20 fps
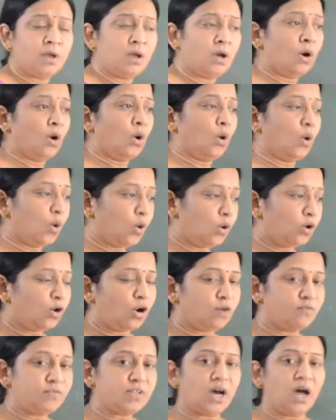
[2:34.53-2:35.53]
whole
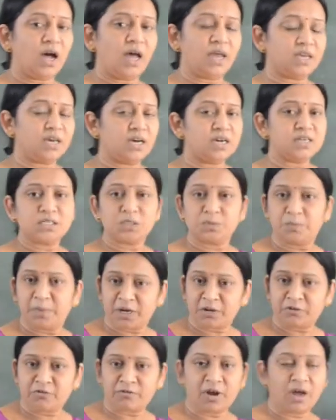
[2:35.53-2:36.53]
of the IR
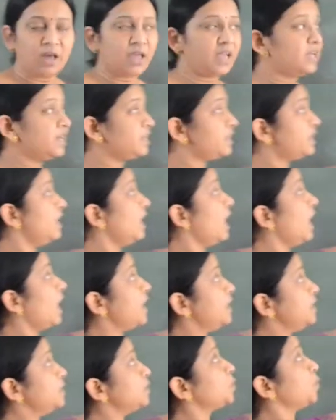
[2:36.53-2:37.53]
spectra, it
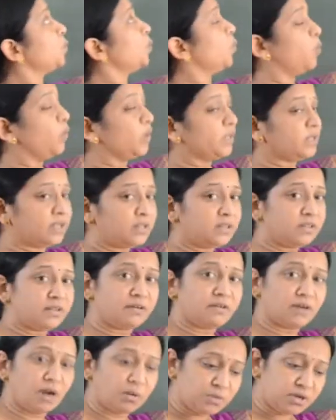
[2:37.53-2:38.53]
lies within
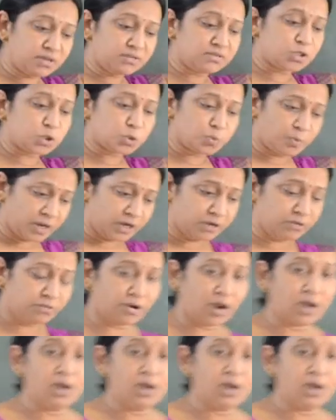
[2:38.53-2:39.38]
the Raman spectra.